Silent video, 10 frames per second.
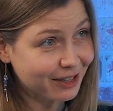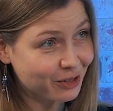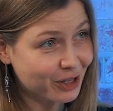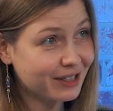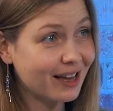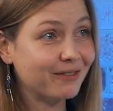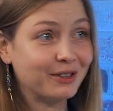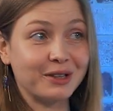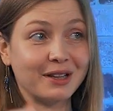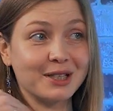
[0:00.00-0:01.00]
You just have
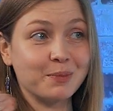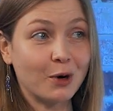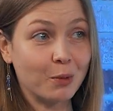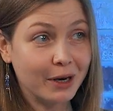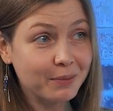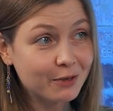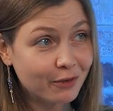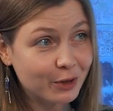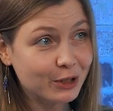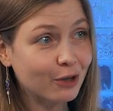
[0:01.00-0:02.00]
to tell us problems.
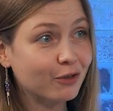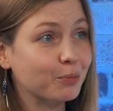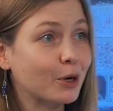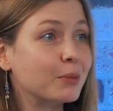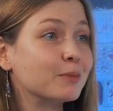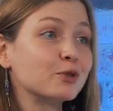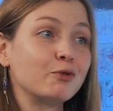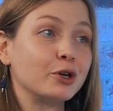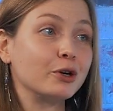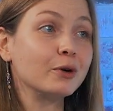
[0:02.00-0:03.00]
We will solve the problems
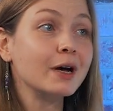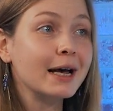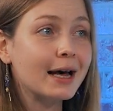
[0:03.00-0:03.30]
for you.